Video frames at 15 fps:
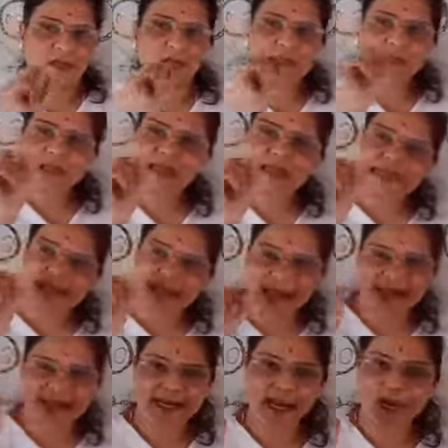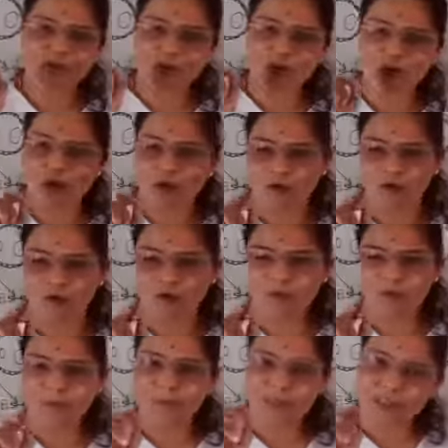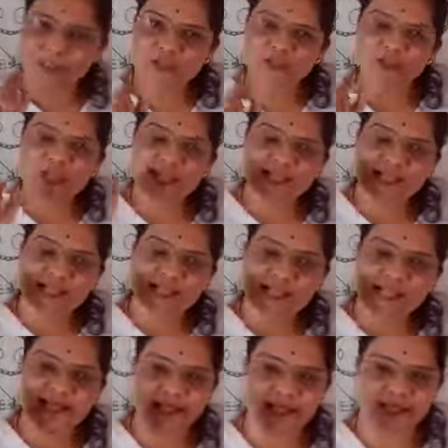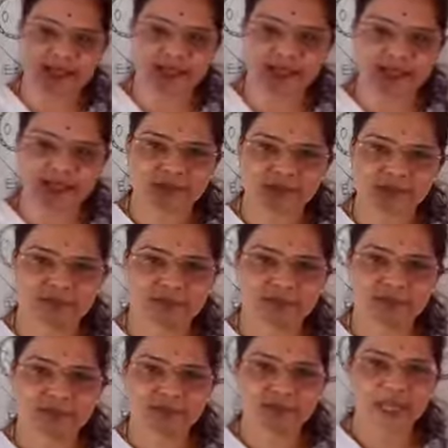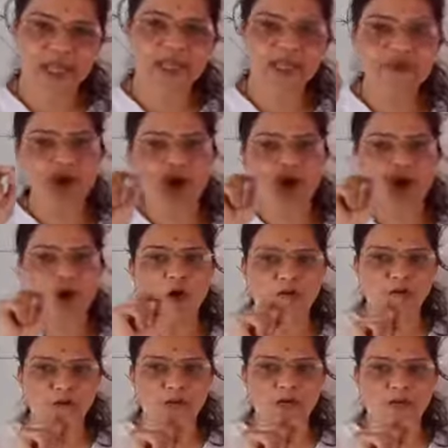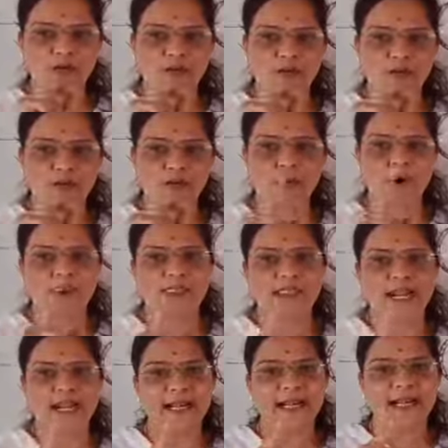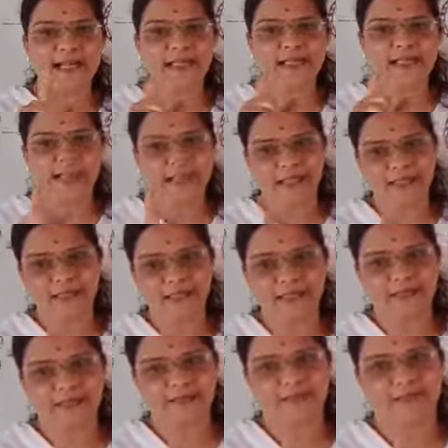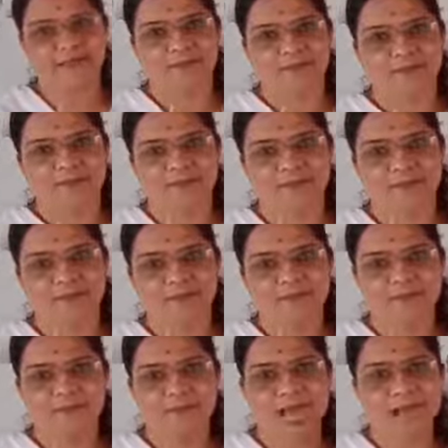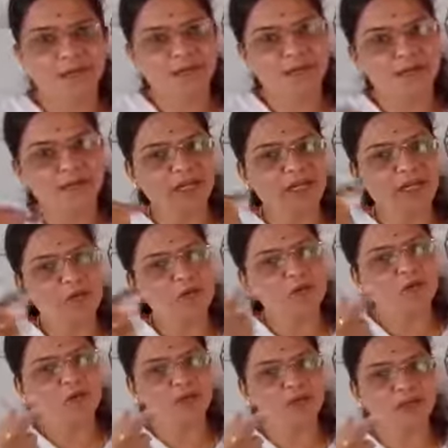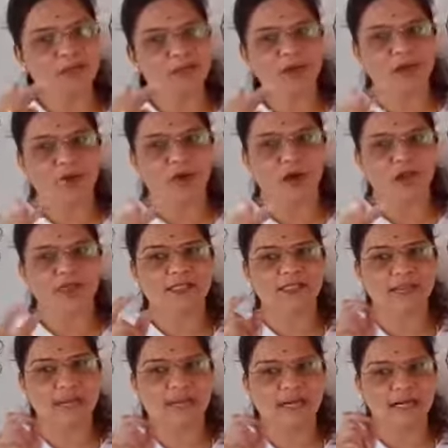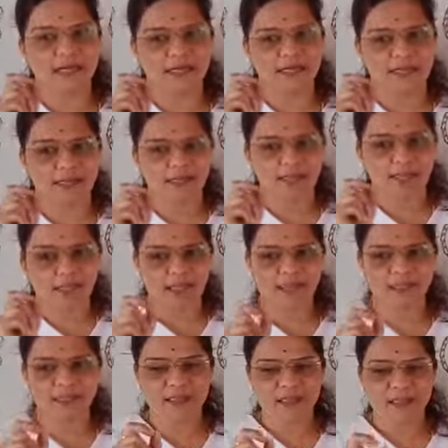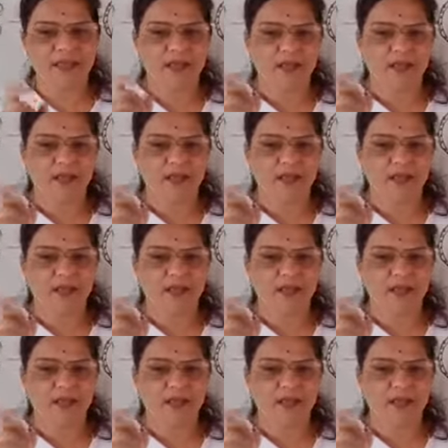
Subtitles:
Draw the diagram of menstruation cycle in your homework for standard 10. I am giving the homework for standard 10.